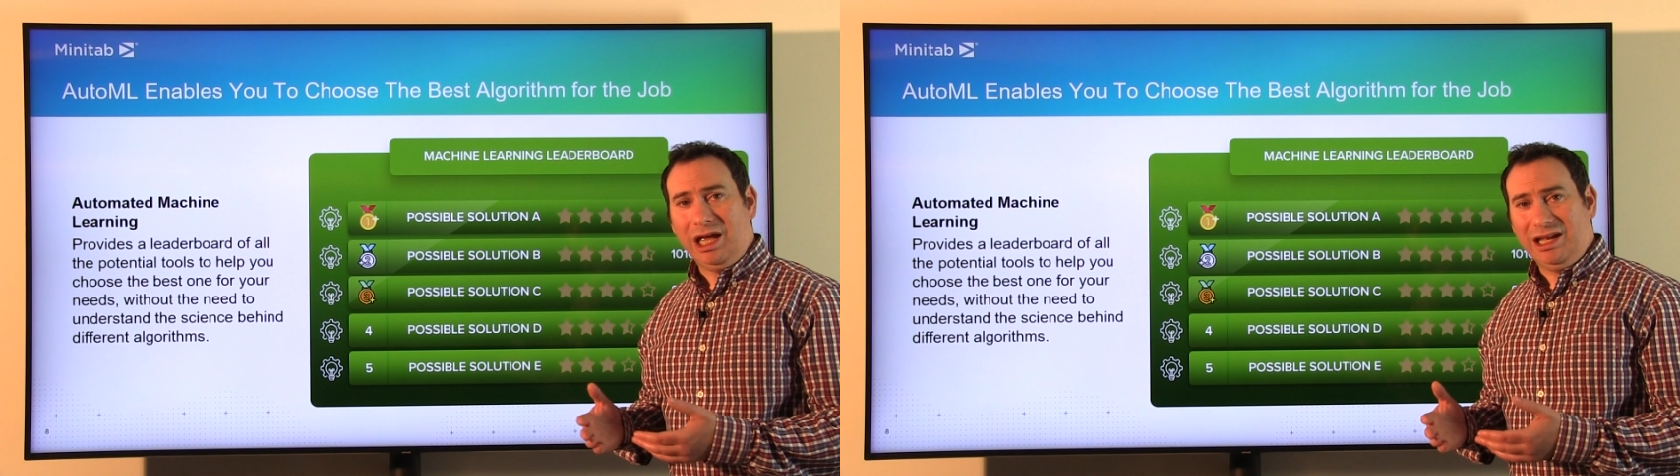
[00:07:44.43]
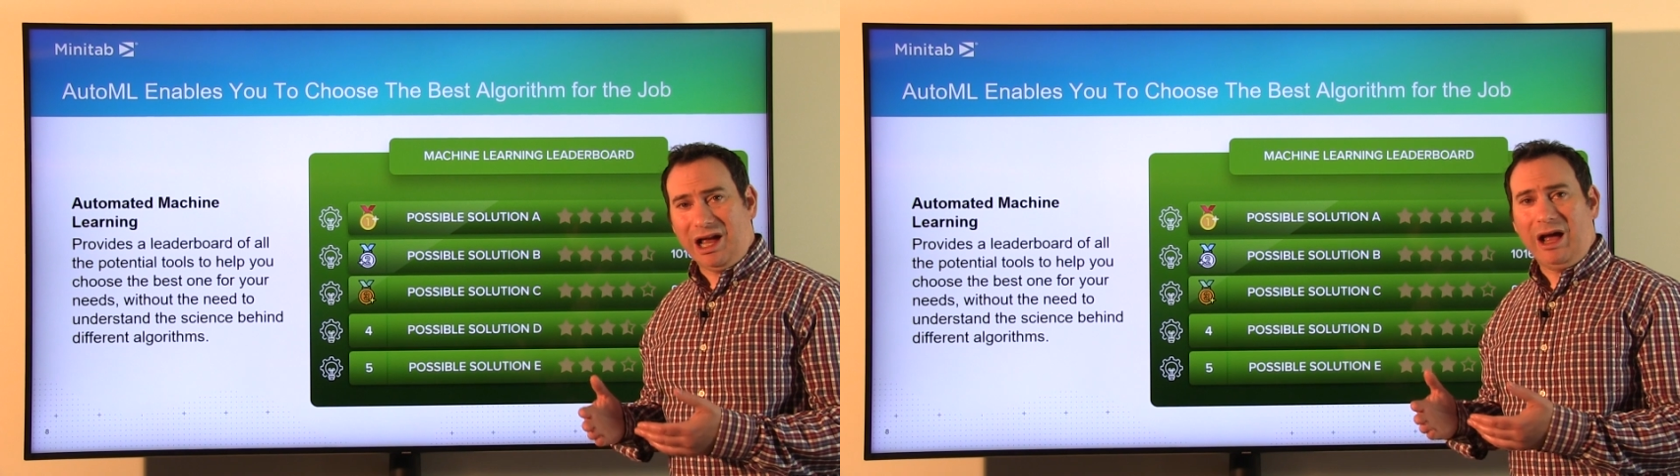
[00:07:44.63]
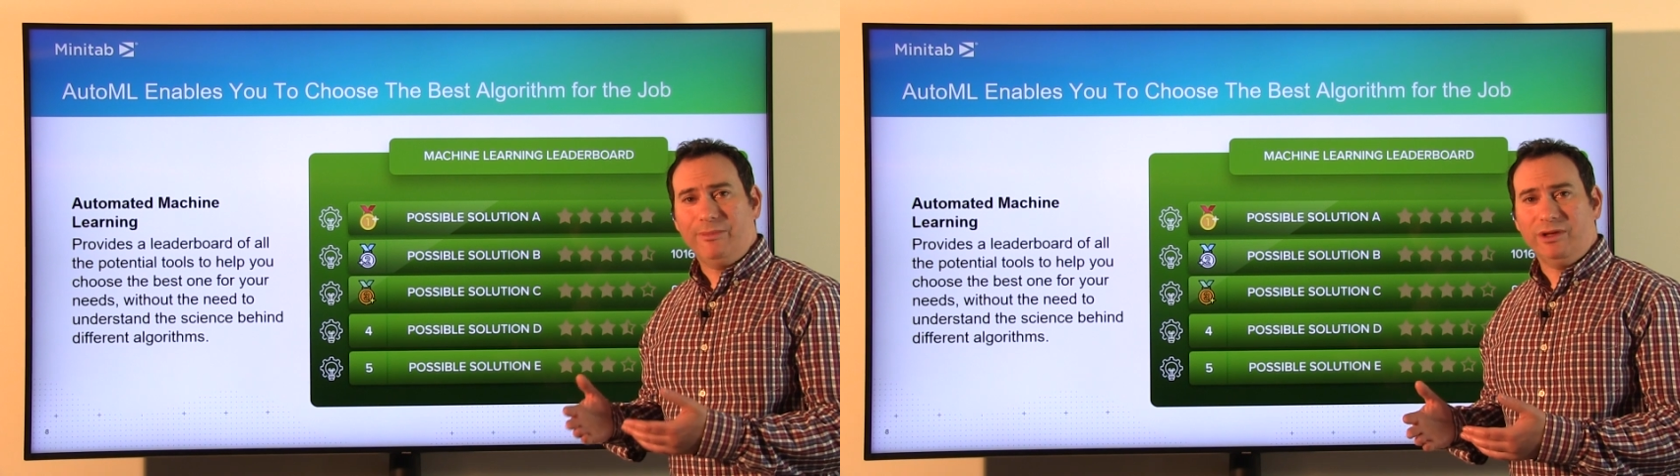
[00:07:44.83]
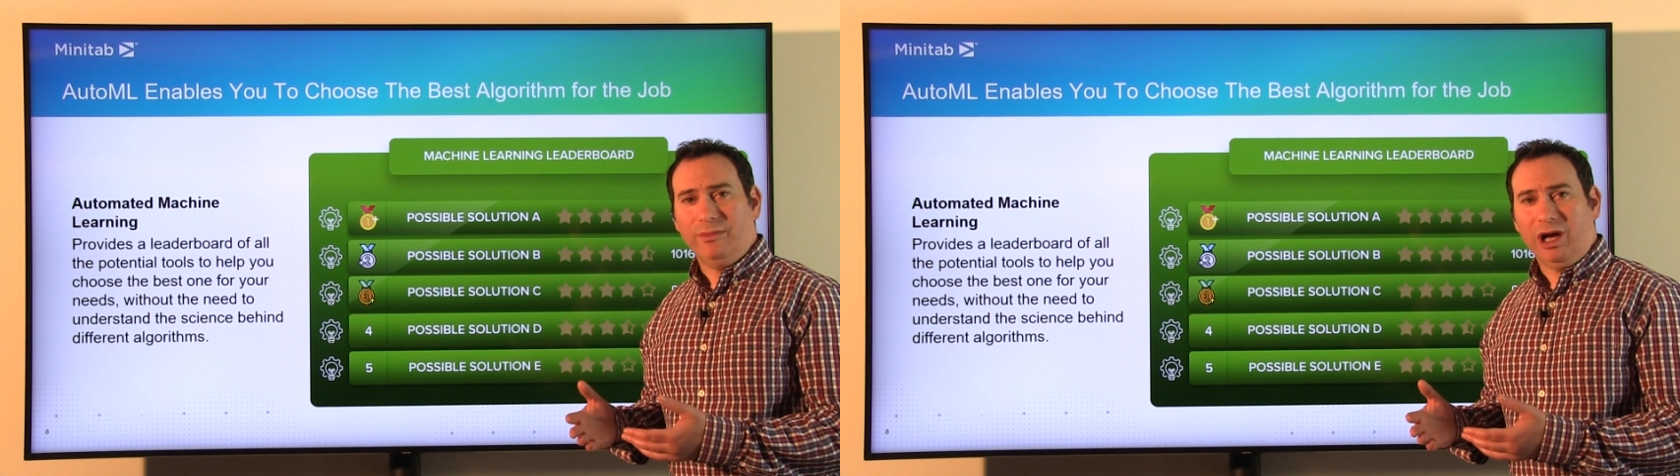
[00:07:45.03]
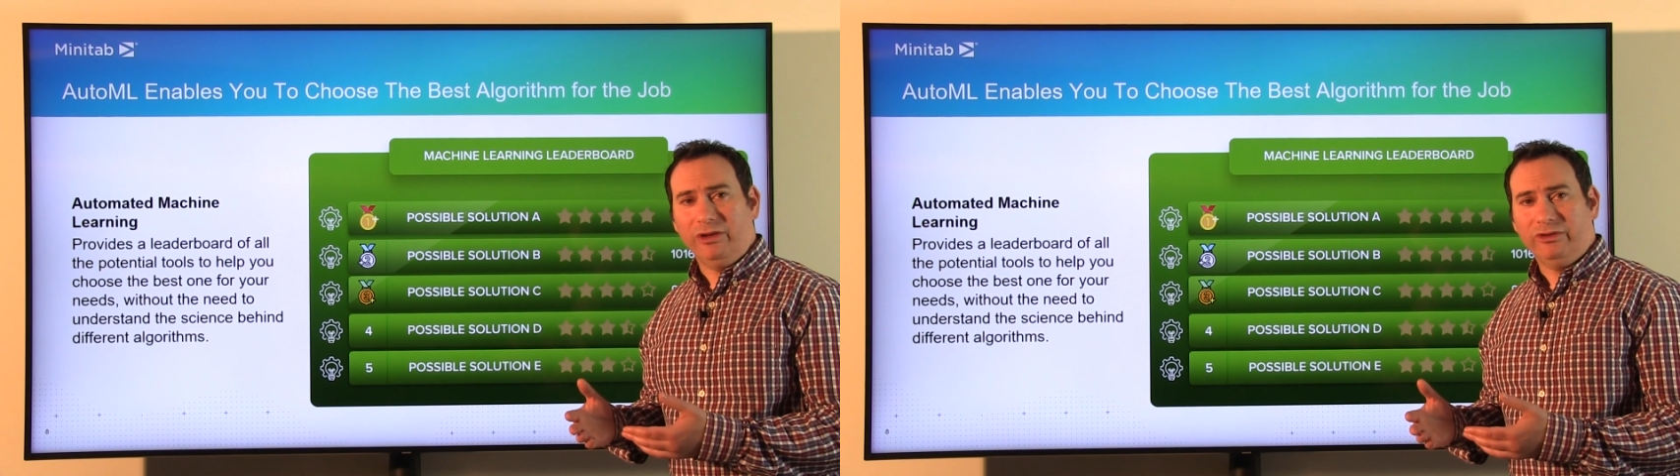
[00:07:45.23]
and
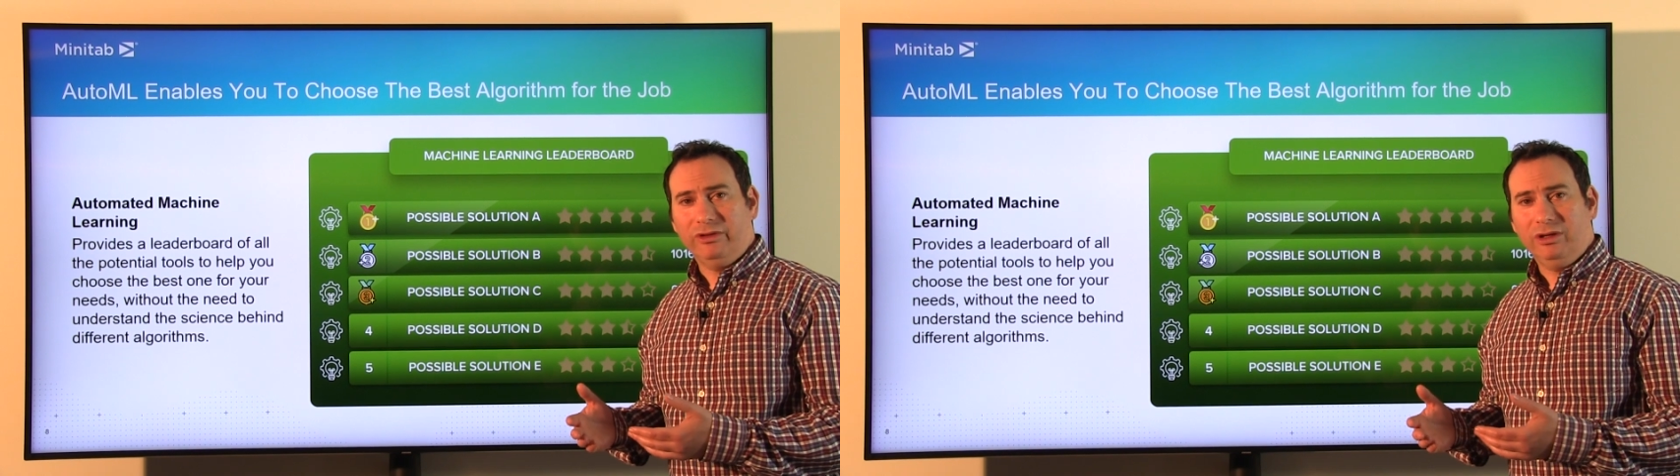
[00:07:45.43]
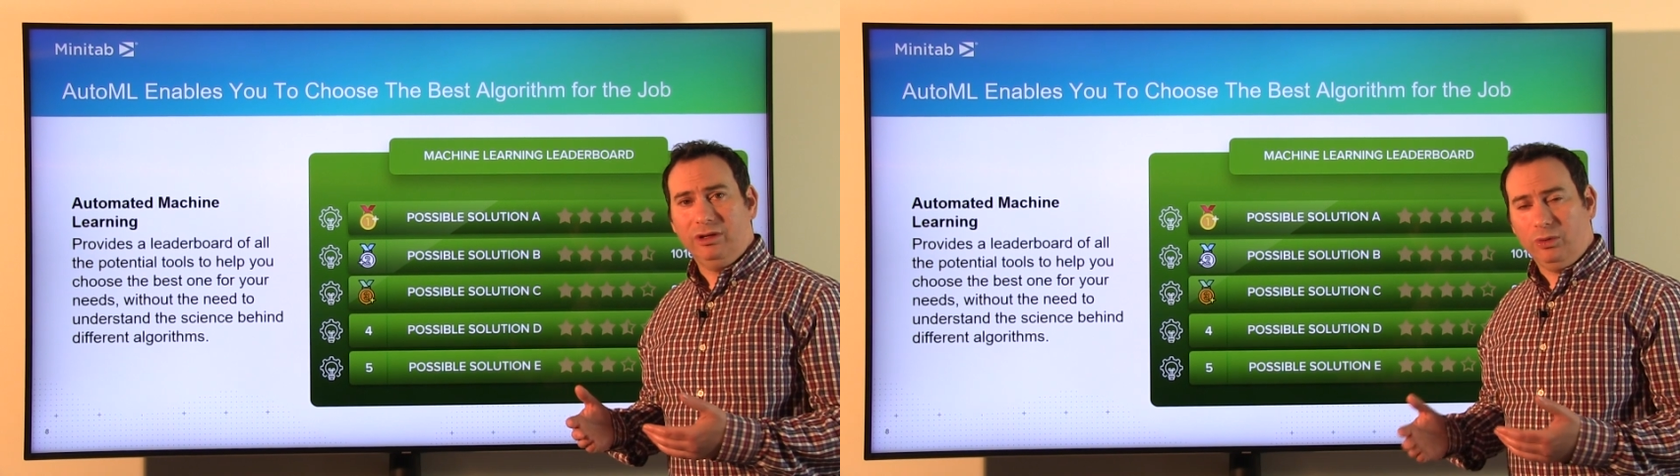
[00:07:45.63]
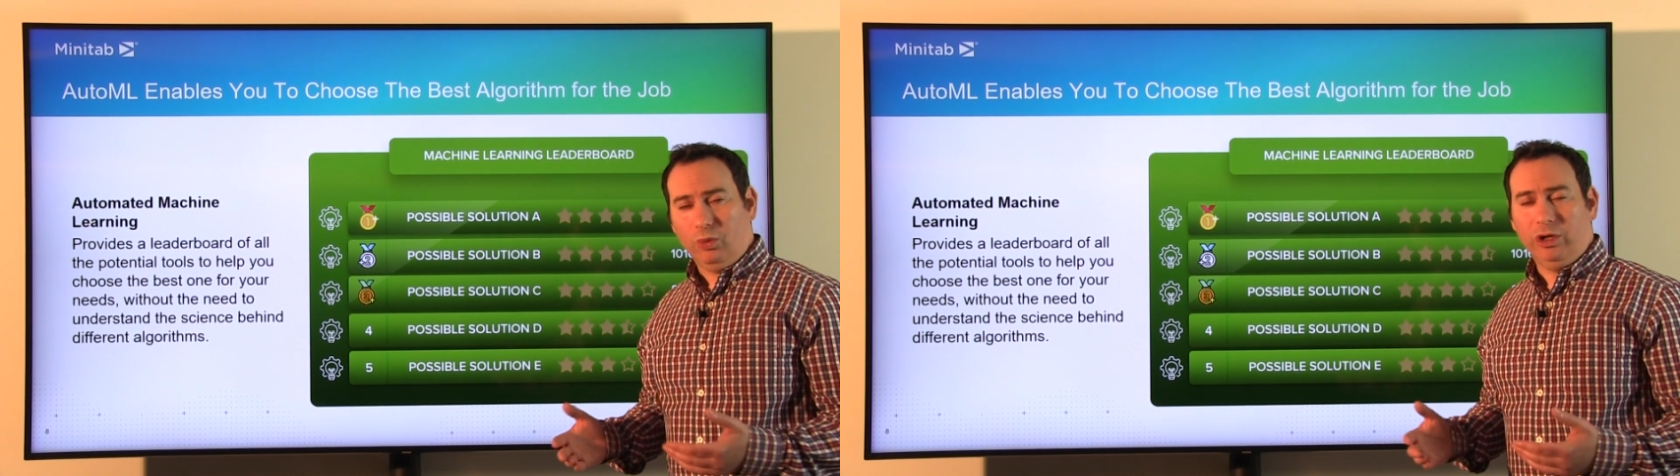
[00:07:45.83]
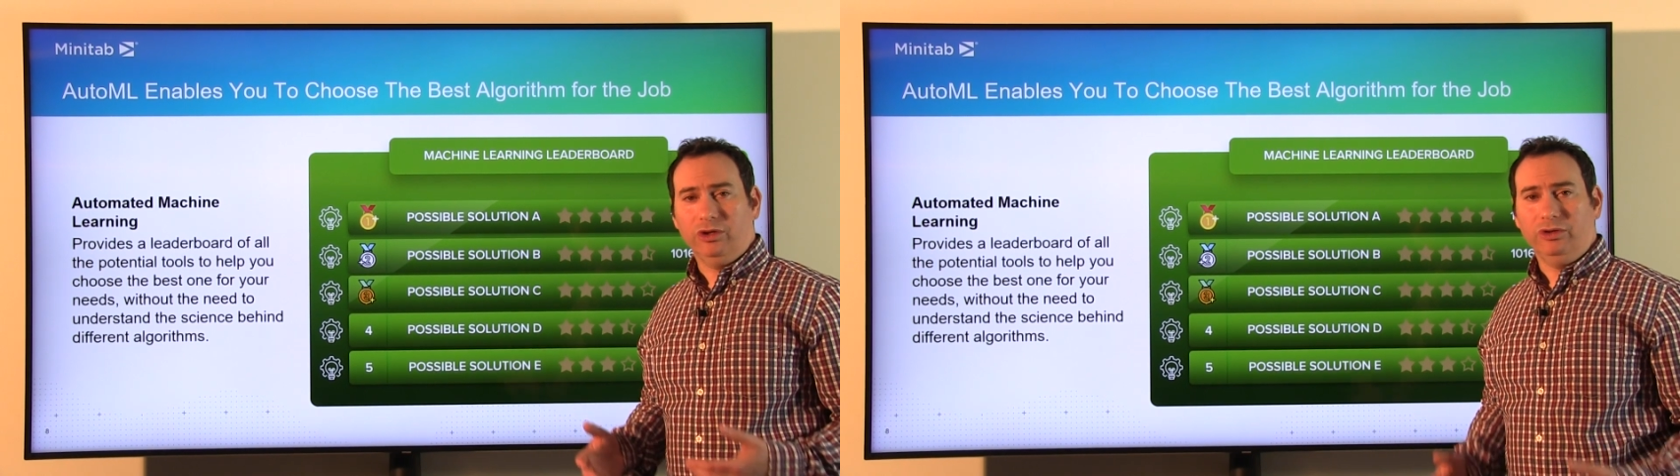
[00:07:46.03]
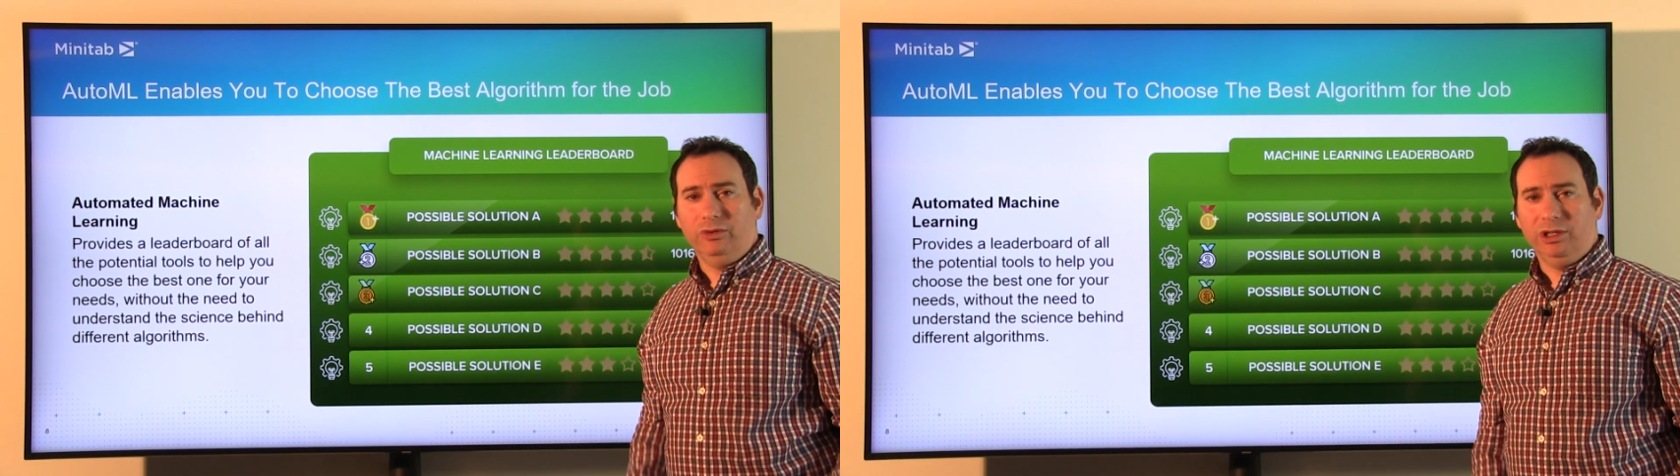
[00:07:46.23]
optimize what
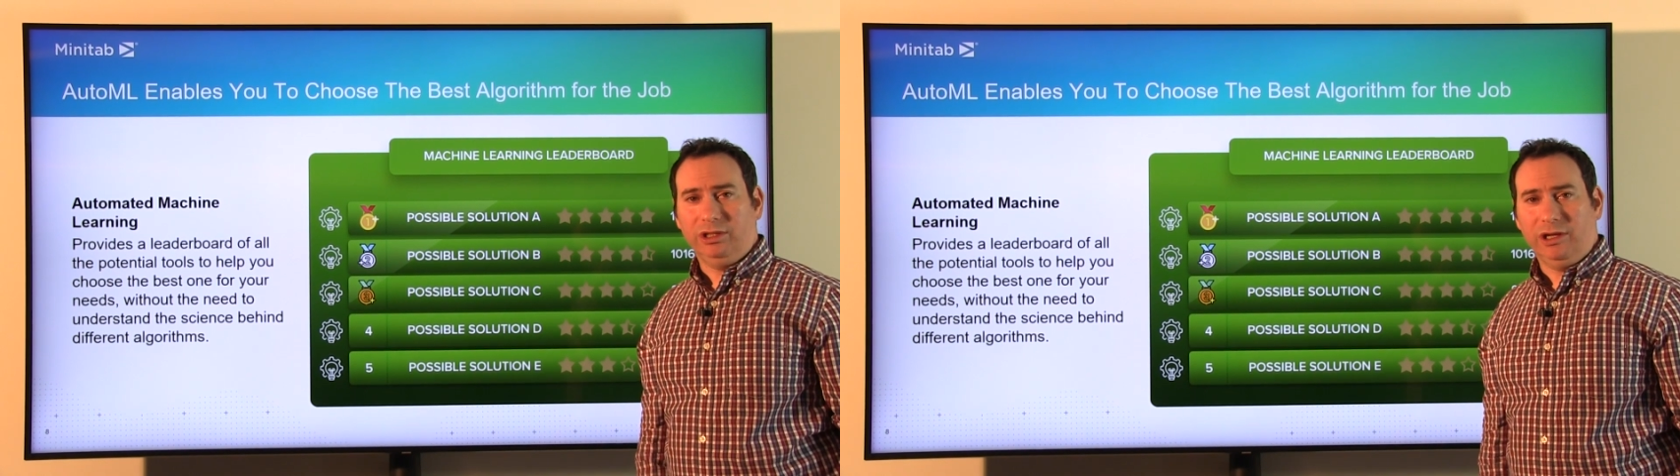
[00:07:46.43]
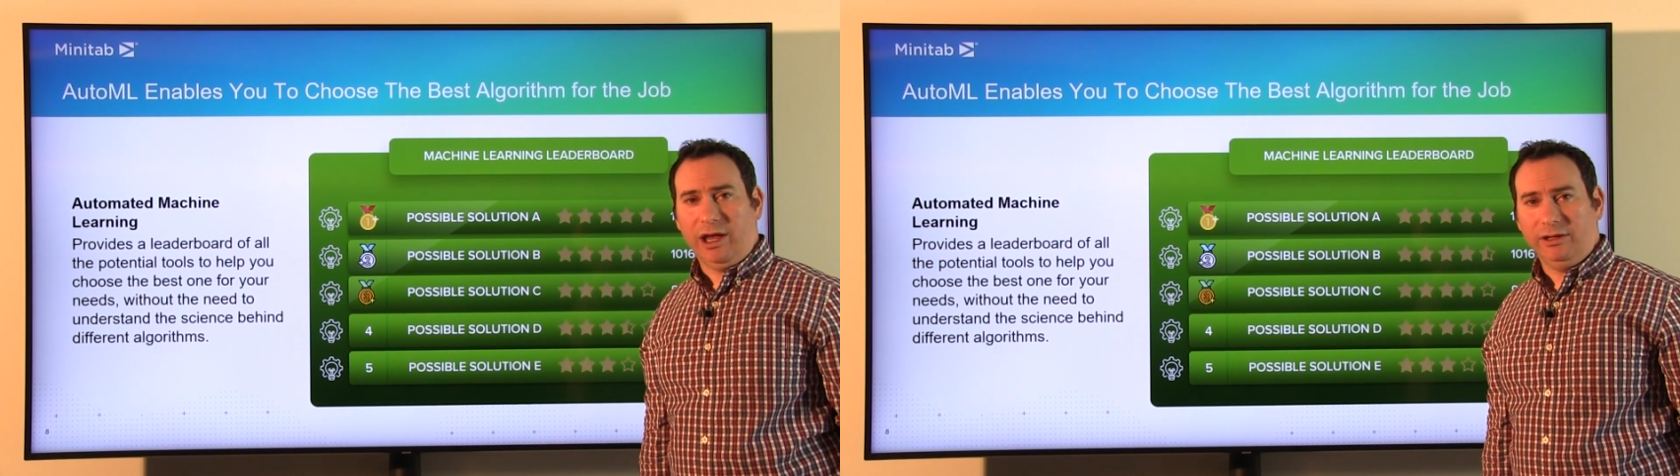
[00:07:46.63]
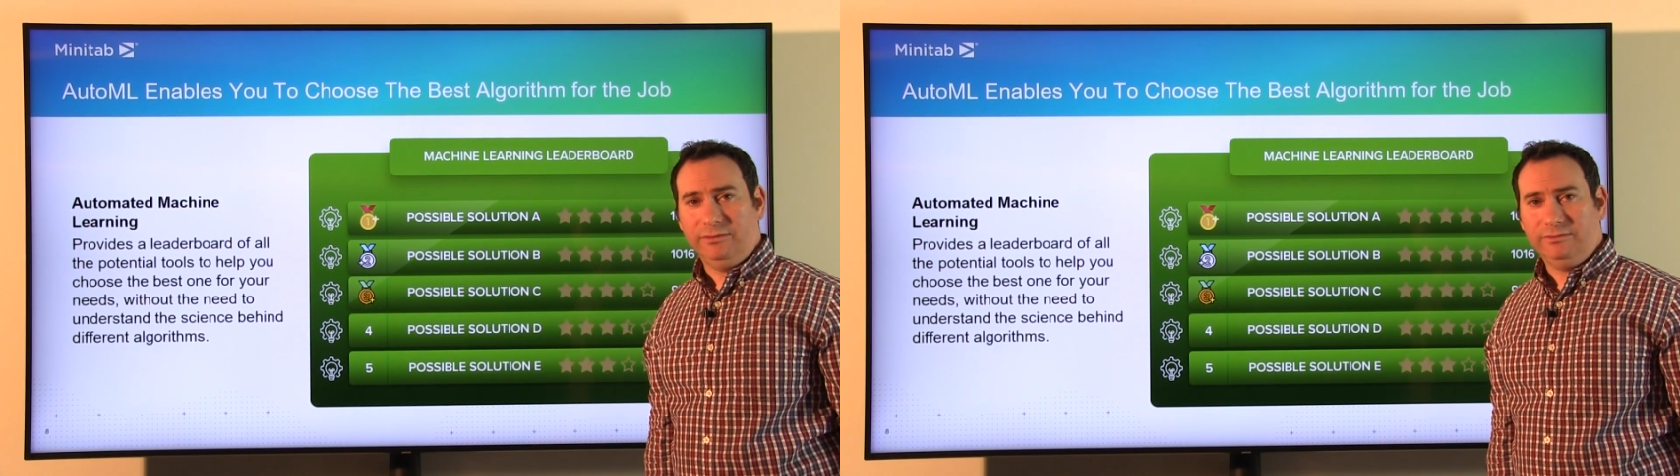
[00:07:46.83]
you're doing today.